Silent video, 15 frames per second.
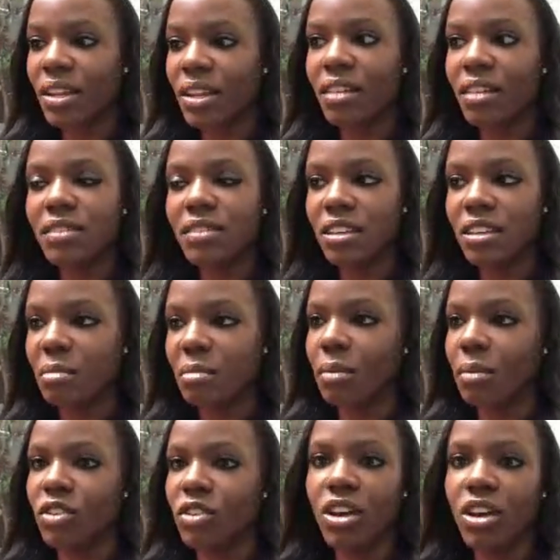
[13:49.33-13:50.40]
I would I would
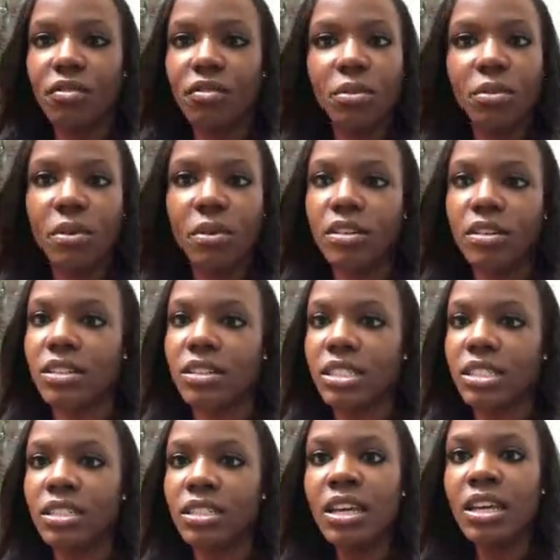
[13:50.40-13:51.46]
love to be able to travel
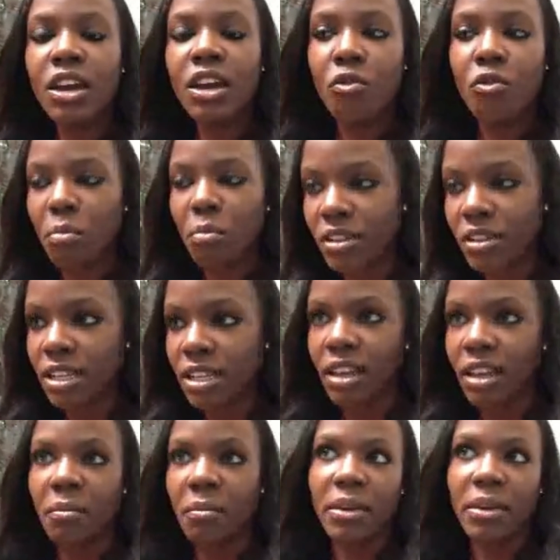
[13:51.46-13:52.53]
the world and
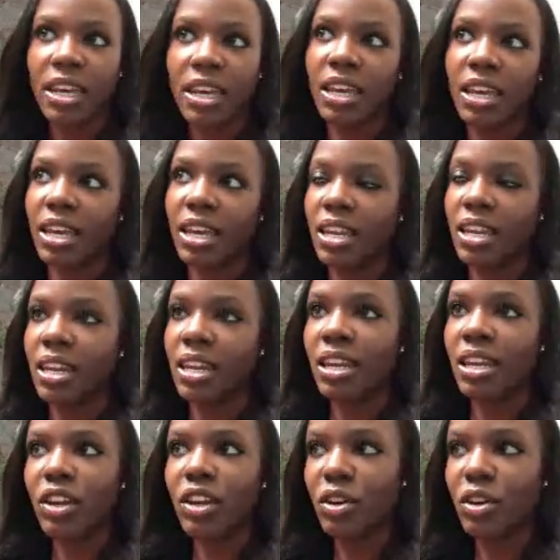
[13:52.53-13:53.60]
represent a company
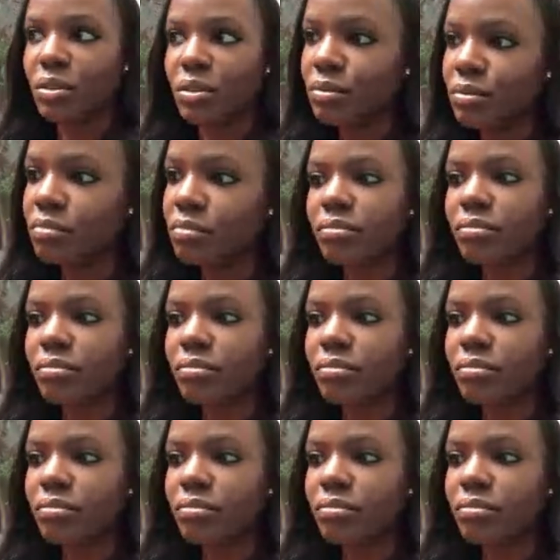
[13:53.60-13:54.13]
and you know